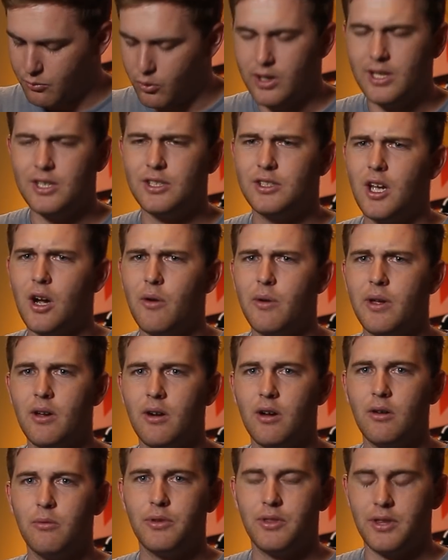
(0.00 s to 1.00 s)
What is going
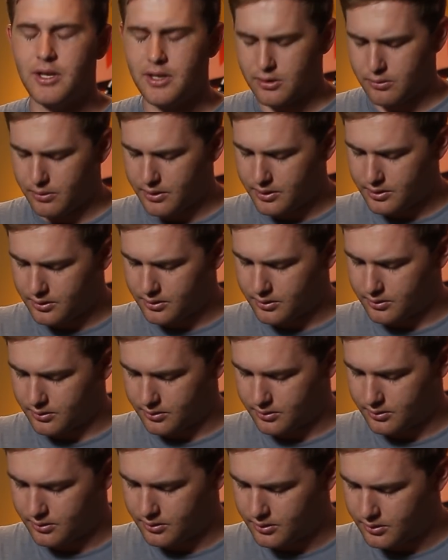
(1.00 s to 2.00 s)
on with these
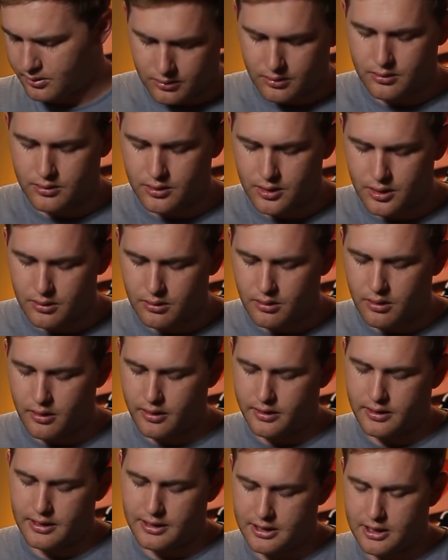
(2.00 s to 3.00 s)
questions? Do you
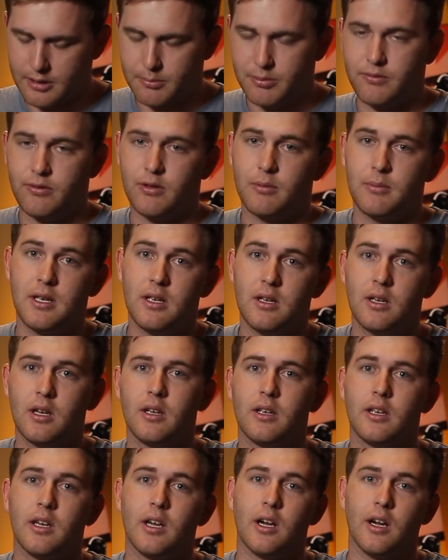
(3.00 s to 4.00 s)
got any tips for me?
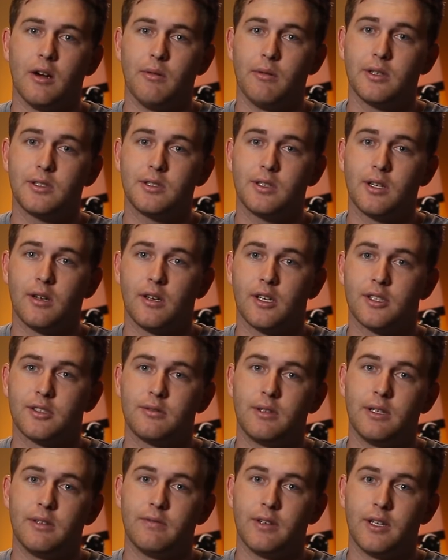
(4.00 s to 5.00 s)
Yeah, watch the last
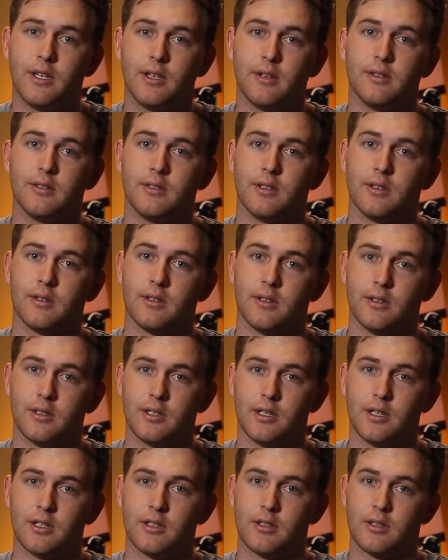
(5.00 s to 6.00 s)
3 videos on
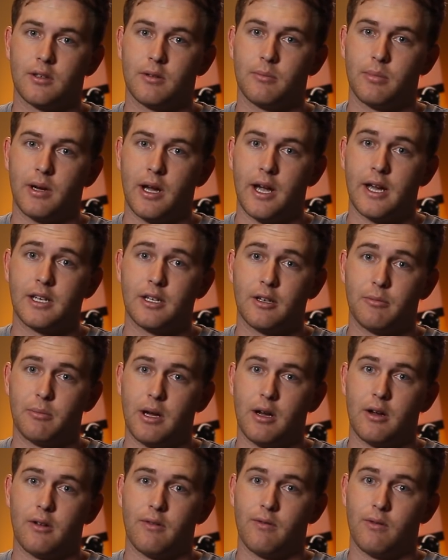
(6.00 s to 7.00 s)
this. It's combined
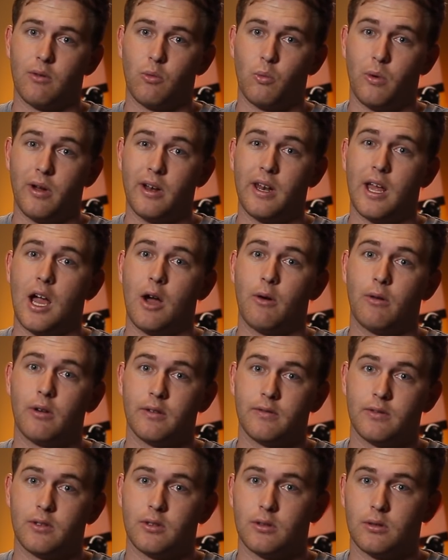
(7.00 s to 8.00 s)
about 1
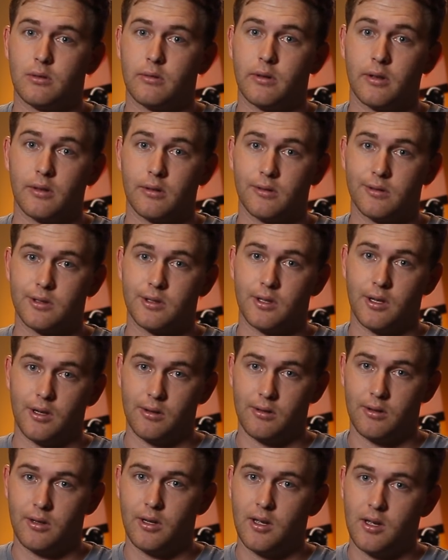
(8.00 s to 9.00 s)
hour of tutorial.
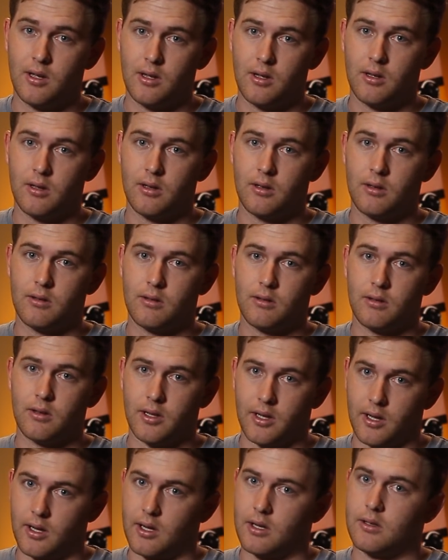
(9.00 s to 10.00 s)
So
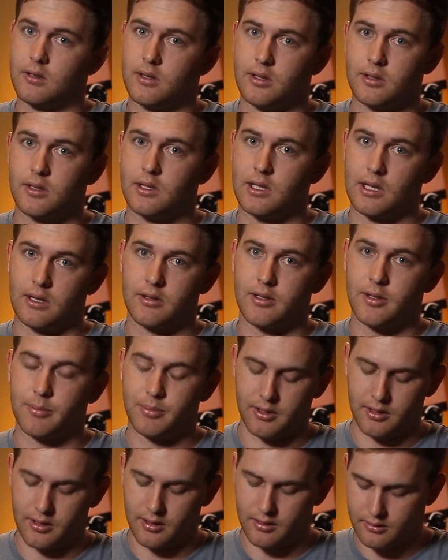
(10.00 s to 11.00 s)
yeah, there's a lot of
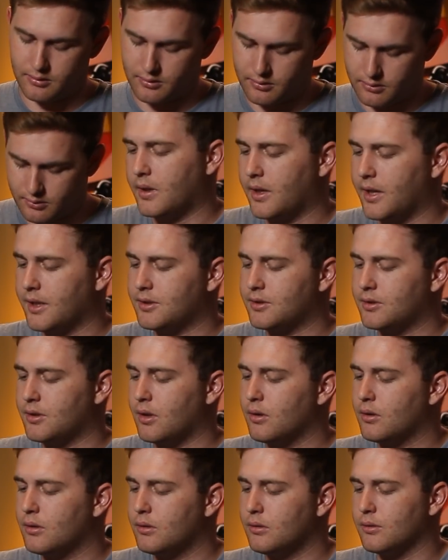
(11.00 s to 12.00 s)
tips in it. It's
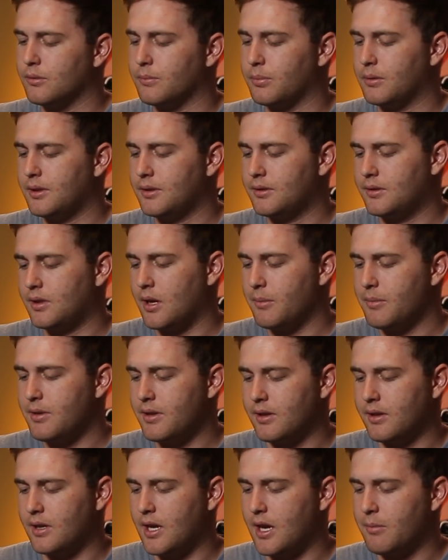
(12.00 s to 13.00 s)
so cool. Please tell me
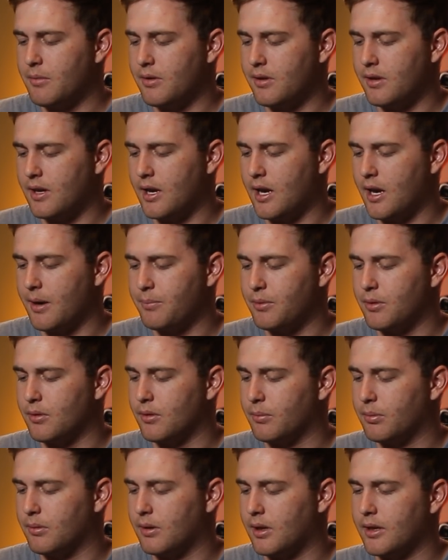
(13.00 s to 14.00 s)
the name of the app
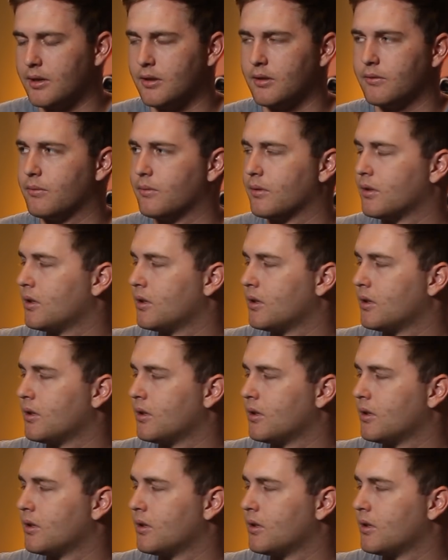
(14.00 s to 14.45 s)
you applied the...